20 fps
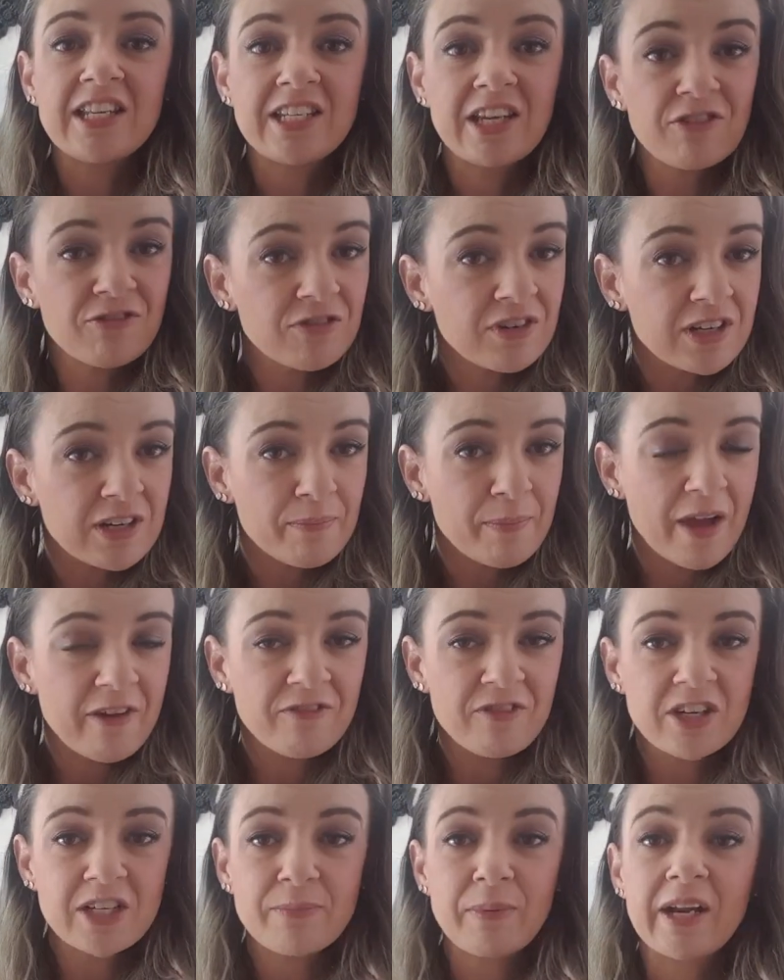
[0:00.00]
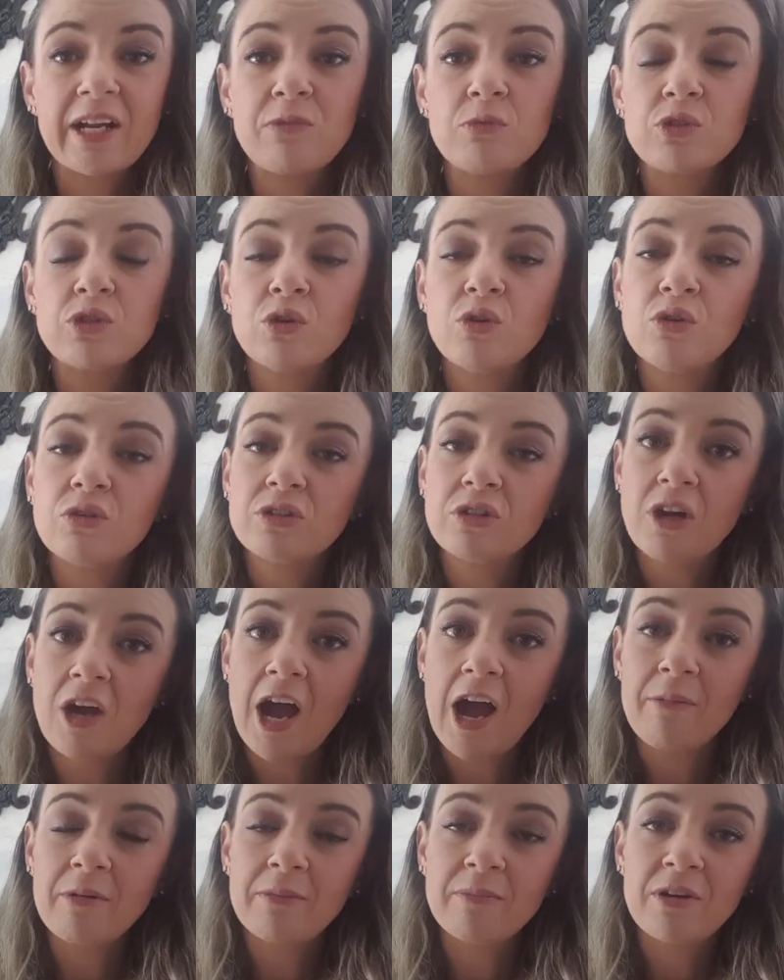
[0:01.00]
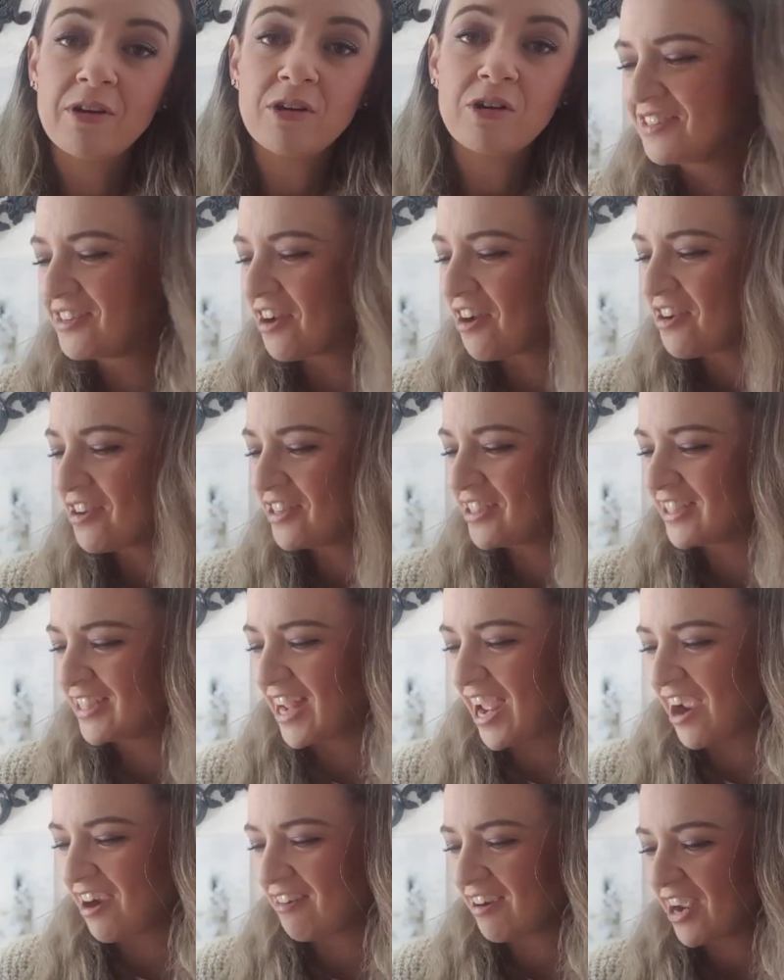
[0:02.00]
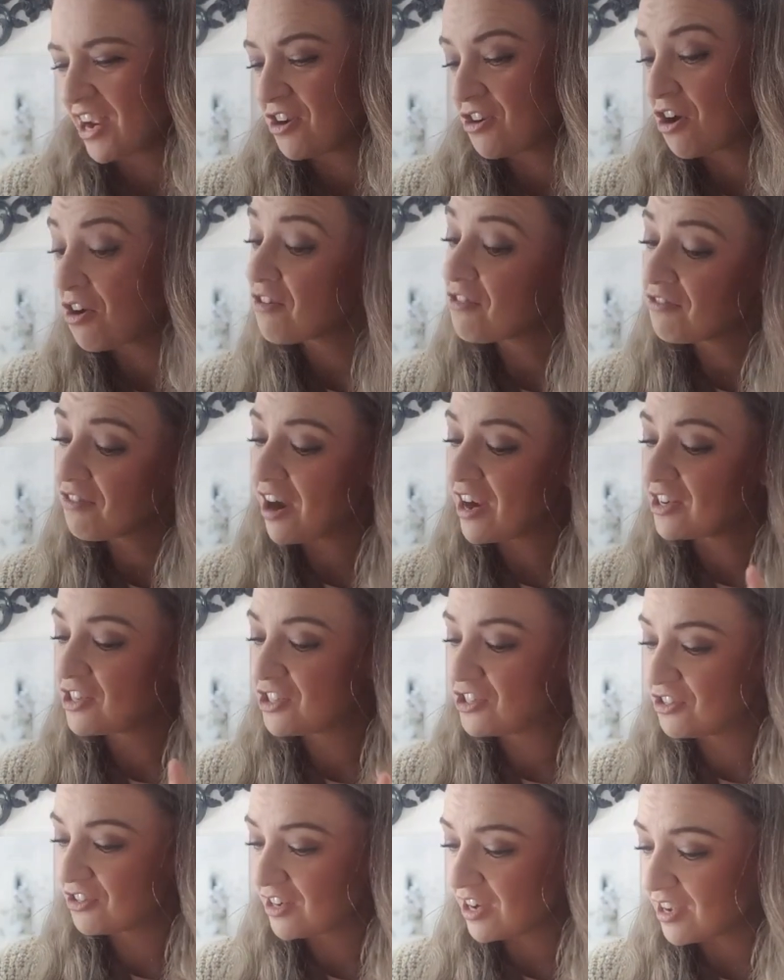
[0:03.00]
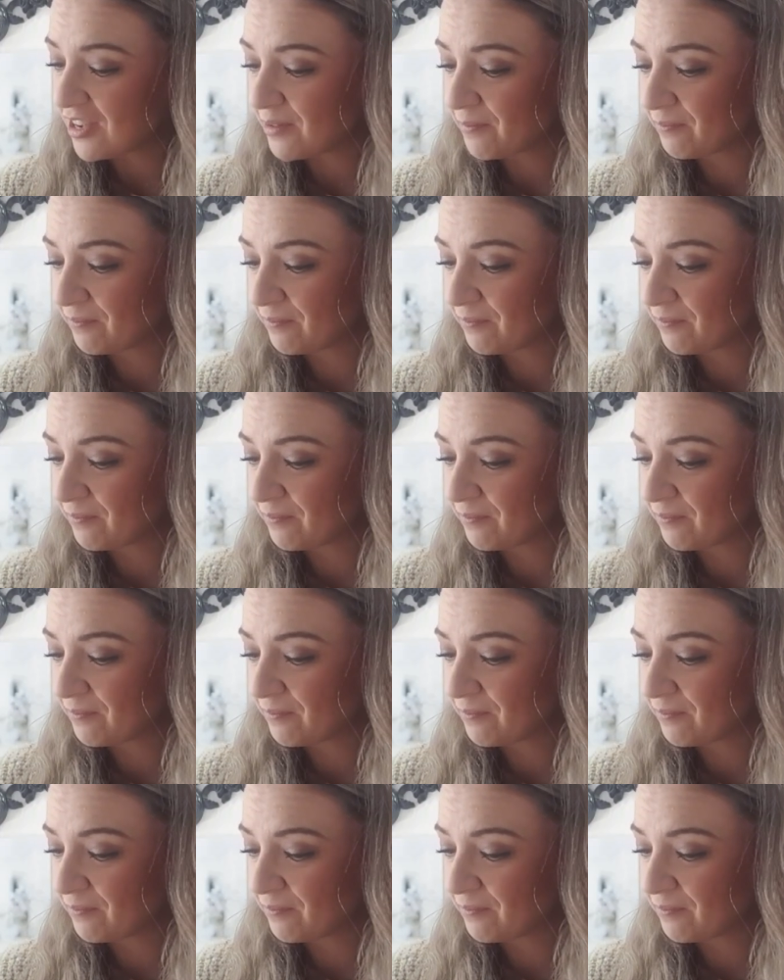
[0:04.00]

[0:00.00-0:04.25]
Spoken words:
different beverage, but it was also almond milk. No dairy, no refined sugar.